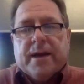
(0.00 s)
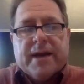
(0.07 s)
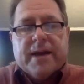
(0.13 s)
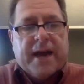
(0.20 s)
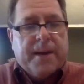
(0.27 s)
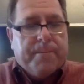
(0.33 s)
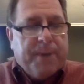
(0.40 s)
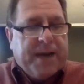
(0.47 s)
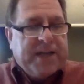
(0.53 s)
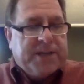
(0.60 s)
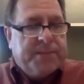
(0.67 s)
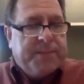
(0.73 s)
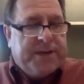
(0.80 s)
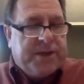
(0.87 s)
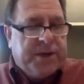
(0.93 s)
kind of brings
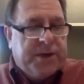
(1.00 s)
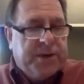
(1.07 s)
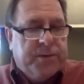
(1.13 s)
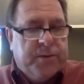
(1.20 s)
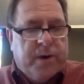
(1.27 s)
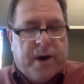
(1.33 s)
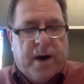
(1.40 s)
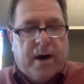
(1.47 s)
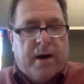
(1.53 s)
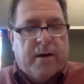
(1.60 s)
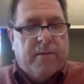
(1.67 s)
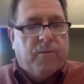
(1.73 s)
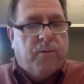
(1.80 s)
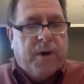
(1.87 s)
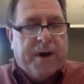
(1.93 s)
me to uh,
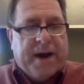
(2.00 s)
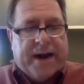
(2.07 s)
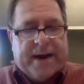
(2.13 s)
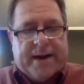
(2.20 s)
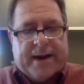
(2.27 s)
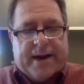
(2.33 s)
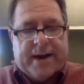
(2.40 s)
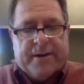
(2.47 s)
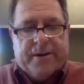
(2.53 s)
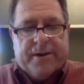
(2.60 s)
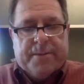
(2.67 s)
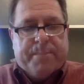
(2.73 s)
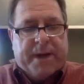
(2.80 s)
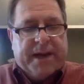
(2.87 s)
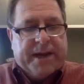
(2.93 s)
what I, I
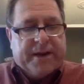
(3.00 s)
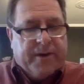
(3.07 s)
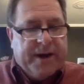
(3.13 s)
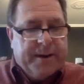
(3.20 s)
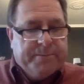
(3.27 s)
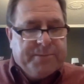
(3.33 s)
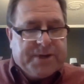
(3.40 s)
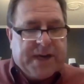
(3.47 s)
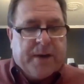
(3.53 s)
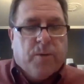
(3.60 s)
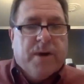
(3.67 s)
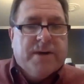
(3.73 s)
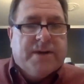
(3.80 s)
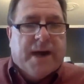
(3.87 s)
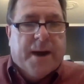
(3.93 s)
heard Billy Graham say
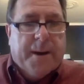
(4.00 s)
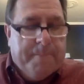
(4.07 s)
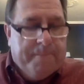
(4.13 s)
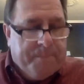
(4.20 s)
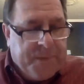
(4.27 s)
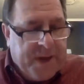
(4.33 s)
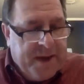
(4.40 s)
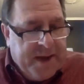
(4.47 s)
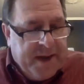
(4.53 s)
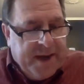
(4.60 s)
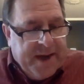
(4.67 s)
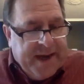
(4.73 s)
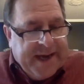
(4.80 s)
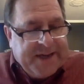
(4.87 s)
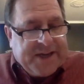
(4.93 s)
one time.
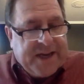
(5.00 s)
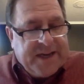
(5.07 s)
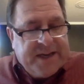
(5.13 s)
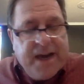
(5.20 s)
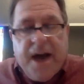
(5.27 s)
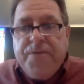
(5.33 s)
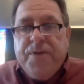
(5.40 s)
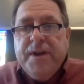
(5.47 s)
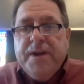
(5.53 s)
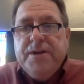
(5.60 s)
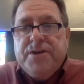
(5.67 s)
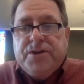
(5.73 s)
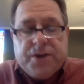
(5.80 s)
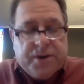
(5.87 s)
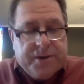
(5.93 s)
He said,
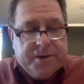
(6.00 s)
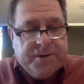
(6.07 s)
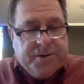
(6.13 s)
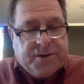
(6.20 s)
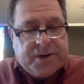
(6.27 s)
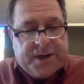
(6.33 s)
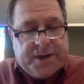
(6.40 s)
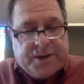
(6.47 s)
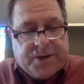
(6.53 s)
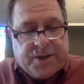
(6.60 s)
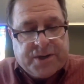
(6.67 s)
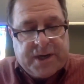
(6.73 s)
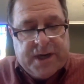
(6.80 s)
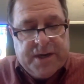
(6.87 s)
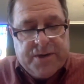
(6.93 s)
Nothing turns
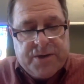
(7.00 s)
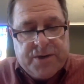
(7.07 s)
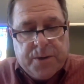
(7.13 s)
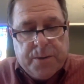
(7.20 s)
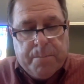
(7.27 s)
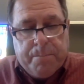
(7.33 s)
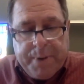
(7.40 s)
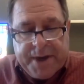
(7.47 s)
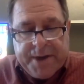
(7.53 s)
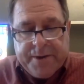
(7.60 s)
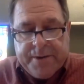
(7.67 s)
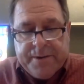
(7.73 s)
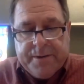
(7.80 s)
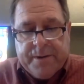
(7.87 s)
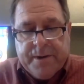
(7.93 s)
us into
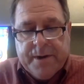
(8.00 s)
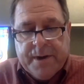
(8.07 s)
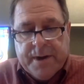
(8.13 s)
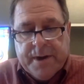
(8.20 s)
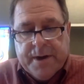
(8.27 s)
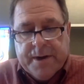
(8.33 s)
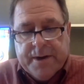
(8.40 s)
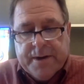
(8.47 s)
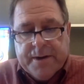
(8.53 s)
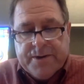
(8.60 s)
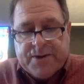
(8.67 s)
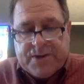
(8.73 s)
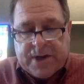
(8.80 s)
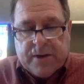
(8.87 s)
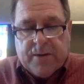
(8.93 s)
bitter,
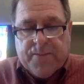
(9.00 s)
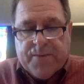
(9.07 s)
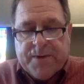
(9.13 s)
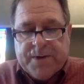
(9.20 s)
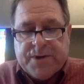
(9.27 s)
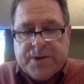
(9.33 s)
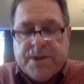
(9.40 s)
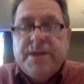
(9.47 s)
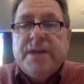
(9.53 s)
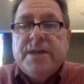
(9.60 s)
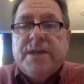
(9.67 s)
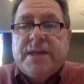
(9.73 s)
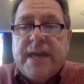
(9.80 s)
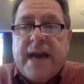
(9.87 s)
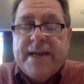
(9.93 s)
selfish,
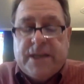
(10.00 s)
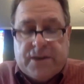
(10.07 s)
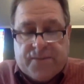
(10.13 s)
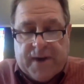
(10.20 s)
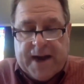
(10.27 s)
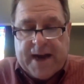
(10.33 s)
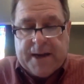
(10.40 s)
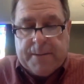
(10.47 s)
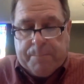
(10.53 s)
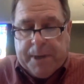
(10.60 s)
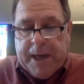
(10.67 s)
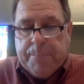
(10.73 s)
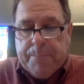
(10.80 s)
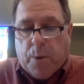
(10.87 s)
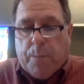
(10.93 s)
dissatisfied
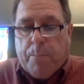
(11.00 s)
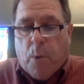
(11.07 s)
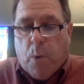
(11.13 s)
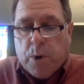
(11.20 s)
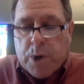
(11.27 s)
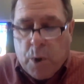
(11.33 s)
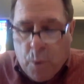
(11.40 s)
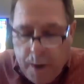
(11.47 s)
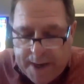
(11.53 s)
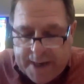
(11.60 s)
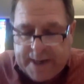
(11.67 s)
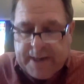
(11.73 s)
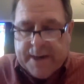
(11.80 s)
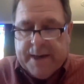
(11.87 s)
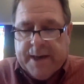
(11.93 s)
people more
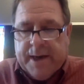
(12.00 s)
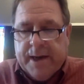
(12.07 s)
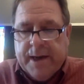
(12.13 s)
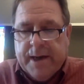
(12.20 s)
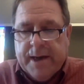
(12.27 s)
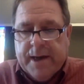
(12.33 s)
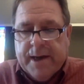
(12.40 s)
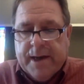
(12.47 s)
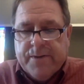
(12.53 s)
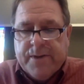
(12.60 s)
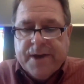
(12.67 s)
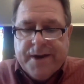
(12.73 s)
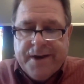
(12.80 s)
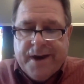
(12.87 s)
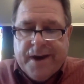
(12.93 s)
quickly
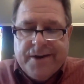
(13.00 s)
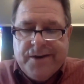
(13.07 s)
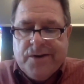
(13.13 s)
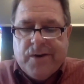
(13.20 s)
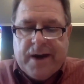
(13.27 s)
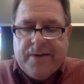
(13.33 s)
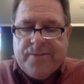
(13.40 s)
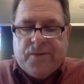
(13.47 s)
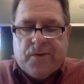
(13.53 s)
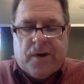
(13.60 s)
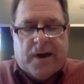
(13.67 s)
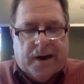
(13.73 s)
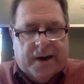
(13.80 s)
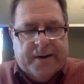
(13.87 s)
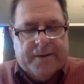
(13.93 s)
than an ungrateful
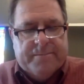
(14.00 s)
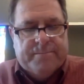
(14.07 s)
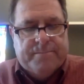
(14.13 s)
heart